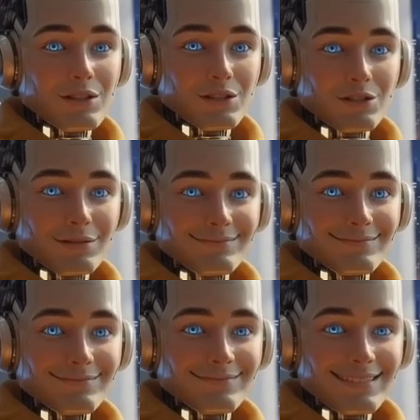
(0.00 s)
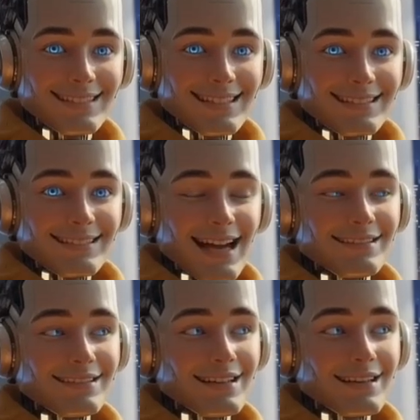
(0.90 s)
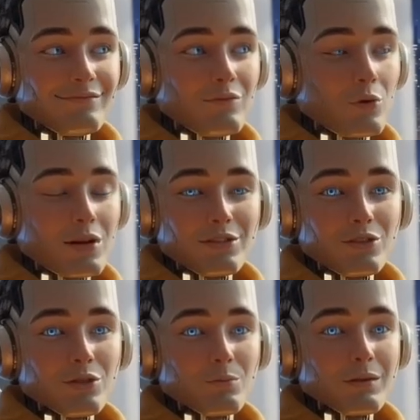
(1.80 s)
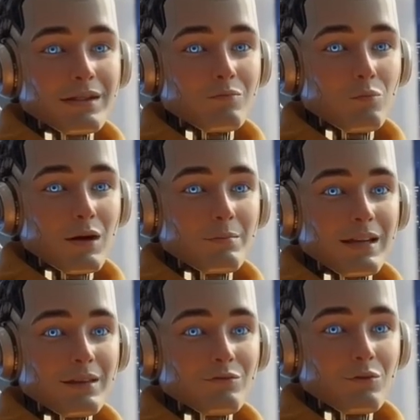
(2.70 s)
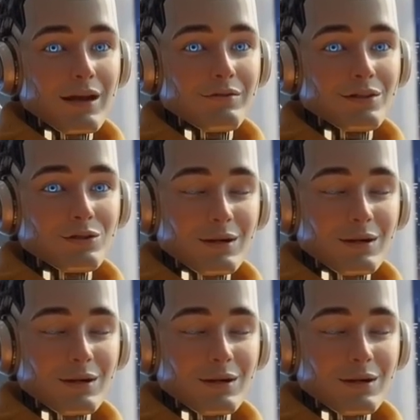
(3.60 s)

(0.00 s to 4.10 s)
feature. The Avatar 4 engine will give 1 minute for every